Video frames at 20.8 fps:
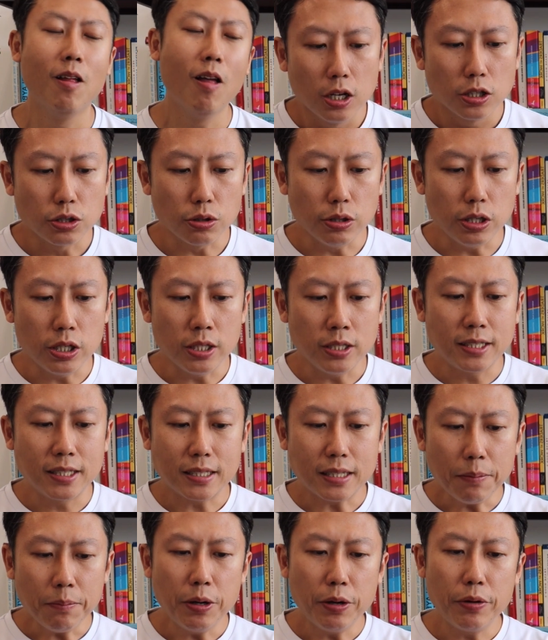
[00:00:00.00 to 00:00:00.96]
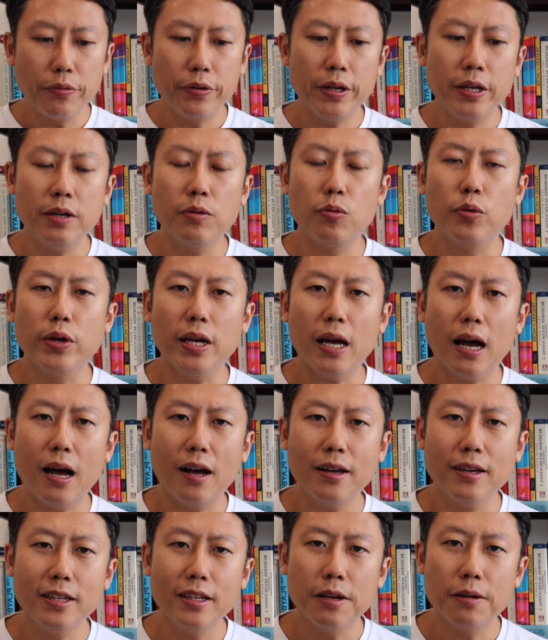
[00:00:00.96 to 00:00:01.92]
So in summary, we
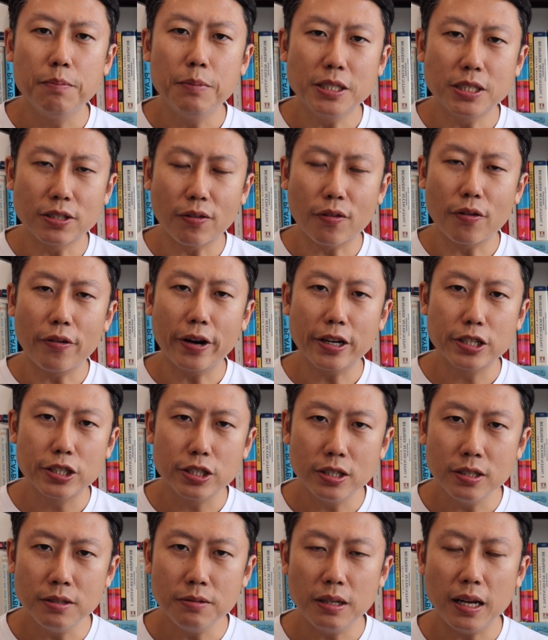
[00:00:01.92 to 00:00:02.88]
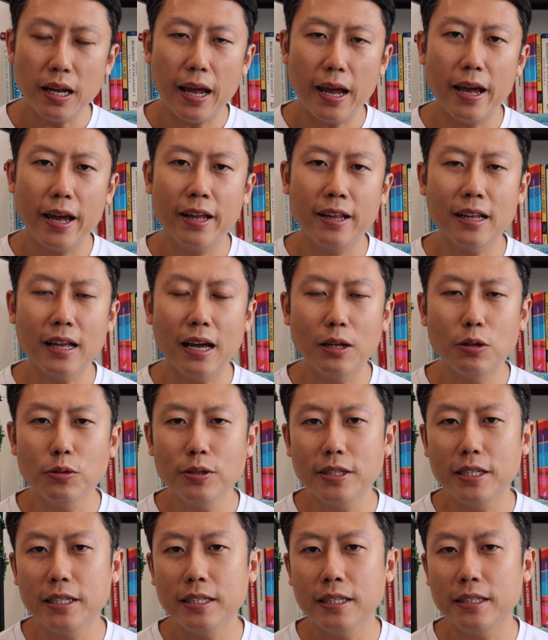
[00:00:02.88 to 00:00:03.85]
are in the midst of correction, and I
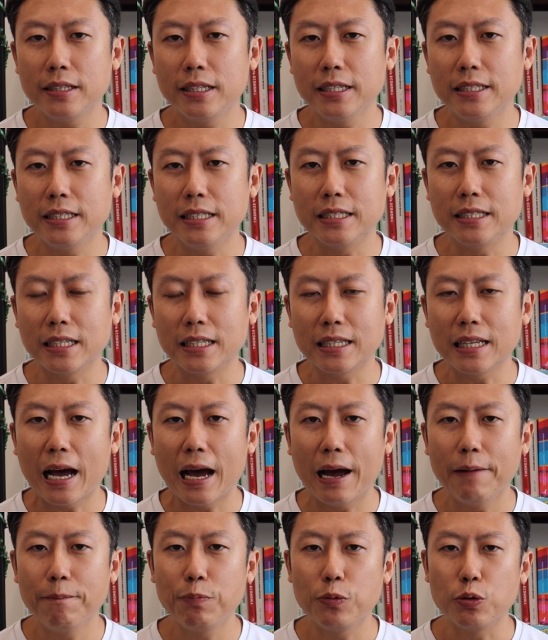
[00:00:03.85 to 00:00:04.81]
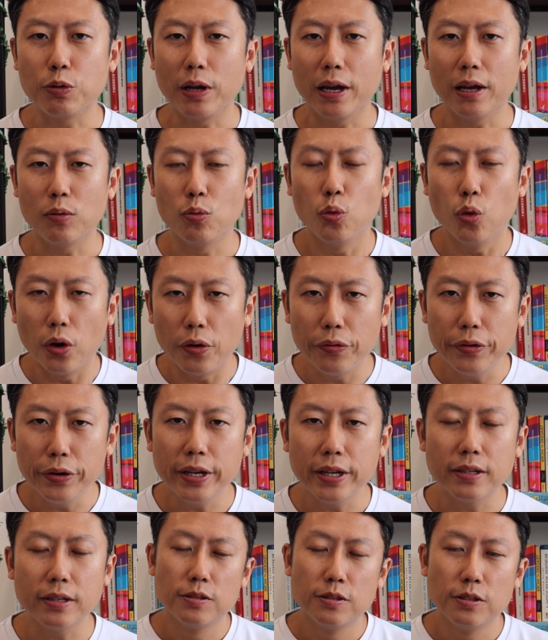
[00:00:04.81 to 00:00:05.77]
don't think this is a time to get
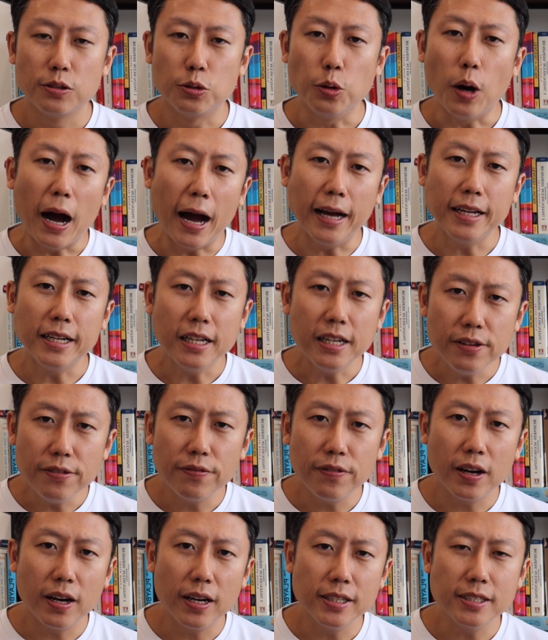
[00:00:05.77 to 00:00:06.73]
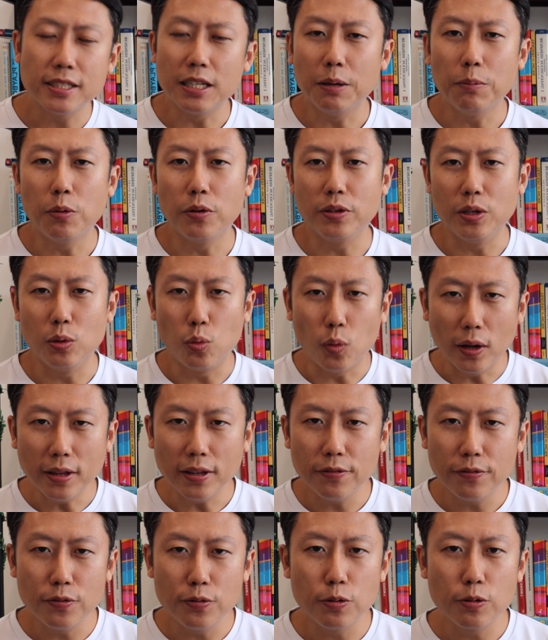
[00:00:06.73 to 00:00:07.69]
worried. To identify some of the
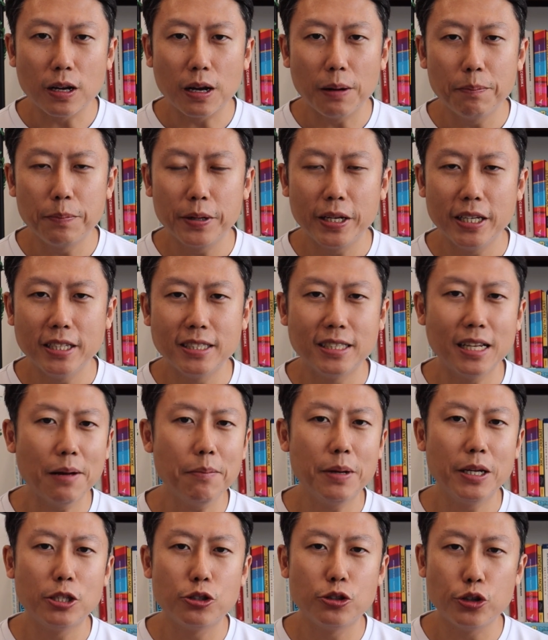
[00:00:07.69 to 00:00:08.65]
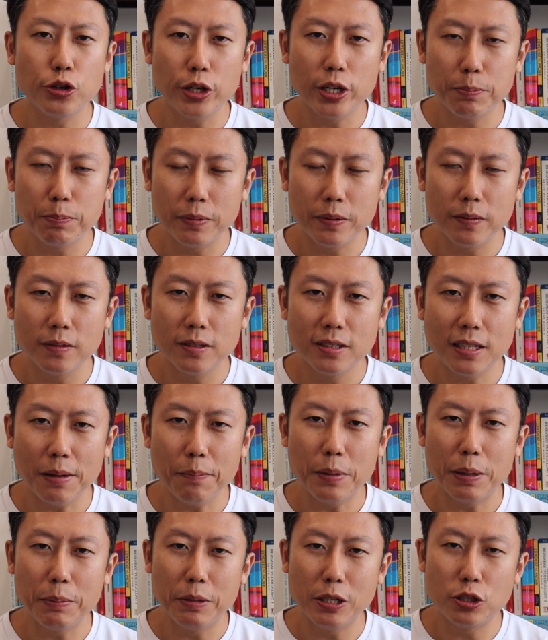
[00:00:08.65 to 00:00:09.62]
wonderful companies that may
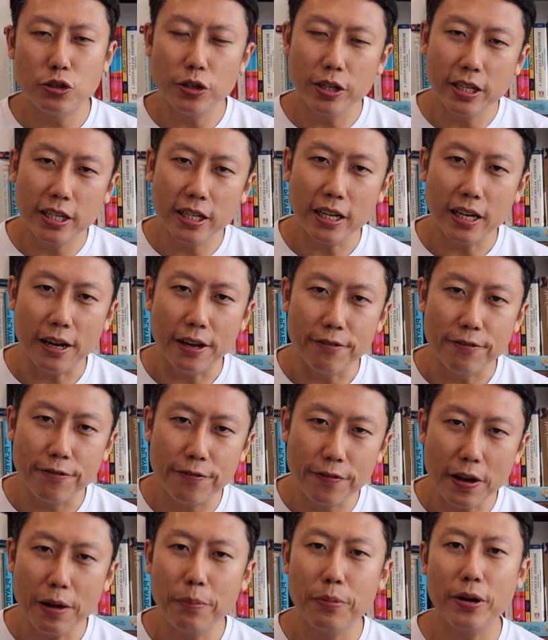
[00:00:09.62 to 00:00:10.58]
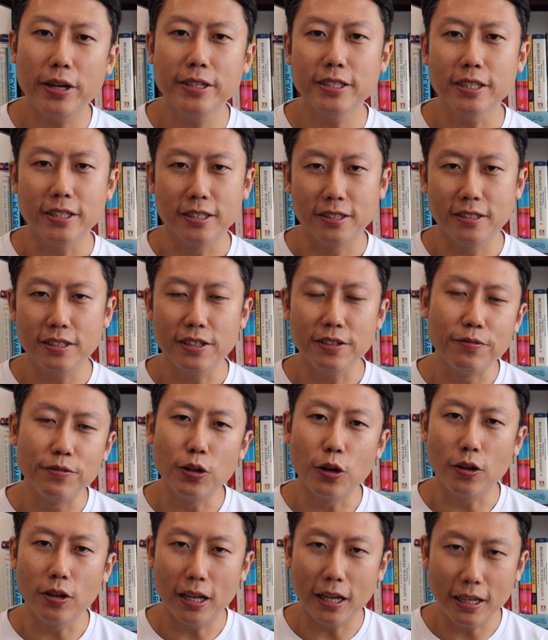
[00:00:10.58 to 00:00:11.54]
be trading at fair prices, if
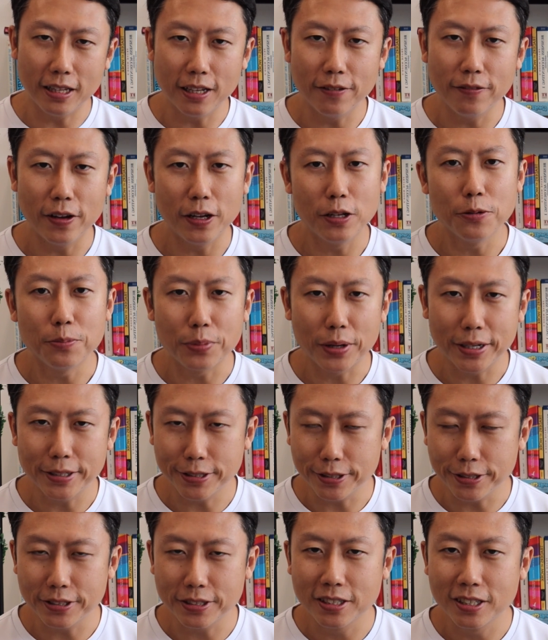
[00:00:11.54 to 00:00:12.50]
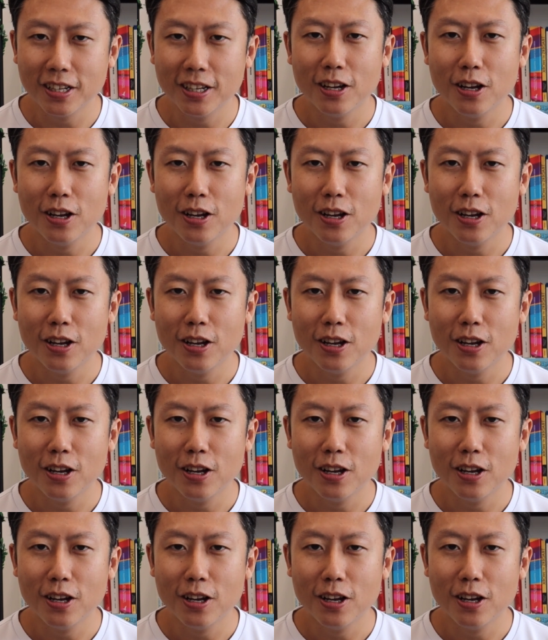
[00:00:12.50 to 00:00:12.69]
not undervalued prices.